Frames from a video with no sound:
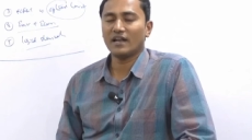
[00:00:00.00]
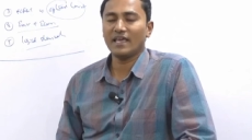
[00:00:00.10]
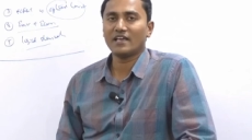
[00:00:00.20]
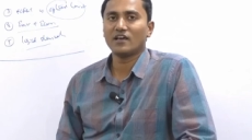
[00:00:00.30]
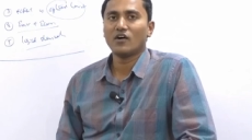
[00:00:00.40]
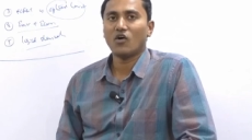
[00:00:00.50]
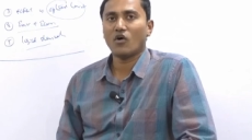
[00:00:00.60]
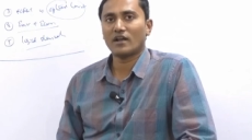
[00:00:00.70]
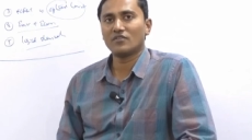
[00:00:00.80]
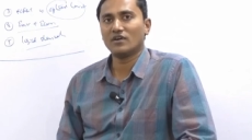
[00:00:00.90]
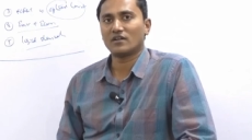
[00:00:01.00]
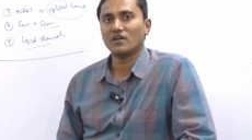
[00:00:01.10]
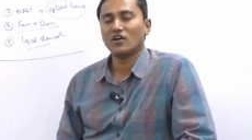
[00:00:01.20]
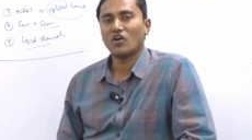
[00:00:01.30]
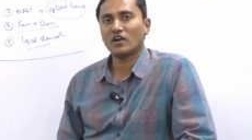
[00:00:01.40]
lake or
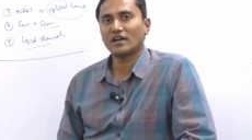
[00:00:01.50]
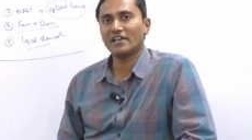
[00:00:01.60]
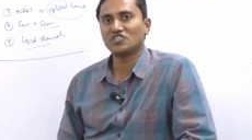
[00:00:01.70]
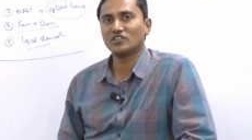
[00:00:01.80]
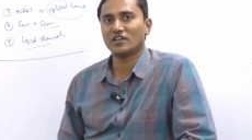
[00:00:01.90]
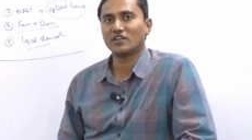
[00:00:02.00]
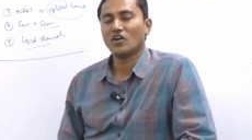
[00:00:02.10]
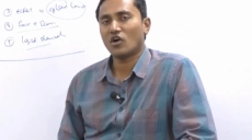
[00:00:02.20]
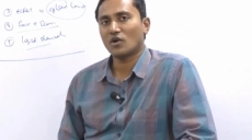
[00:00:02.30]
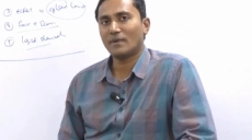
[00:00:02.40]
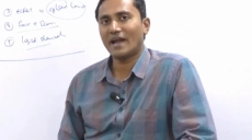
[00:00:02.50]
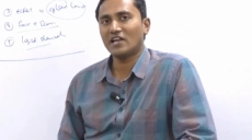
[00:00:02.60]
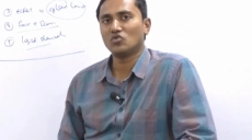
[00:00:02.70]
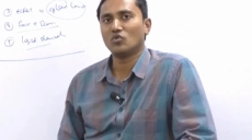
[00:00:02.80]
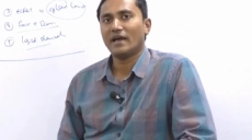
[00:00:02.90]
river or glacier or
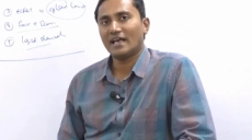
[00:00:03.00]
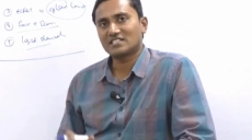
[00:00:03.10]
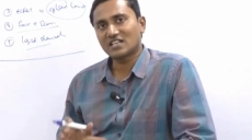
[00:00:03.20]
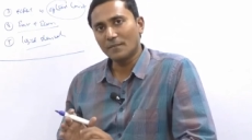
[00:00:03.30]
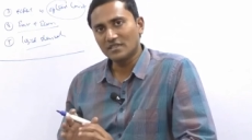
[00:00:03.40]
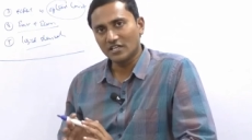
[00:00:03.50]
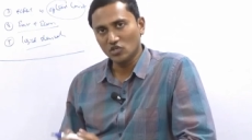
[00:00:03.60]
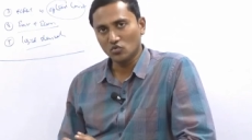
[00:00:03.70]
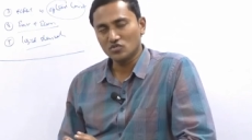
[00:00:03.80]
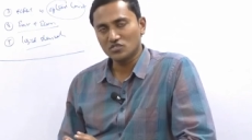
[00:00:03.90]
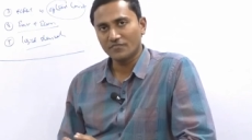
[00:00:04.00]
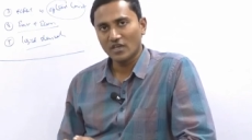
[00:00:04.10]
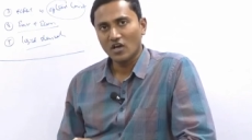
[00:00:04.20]
plateau has come in the news,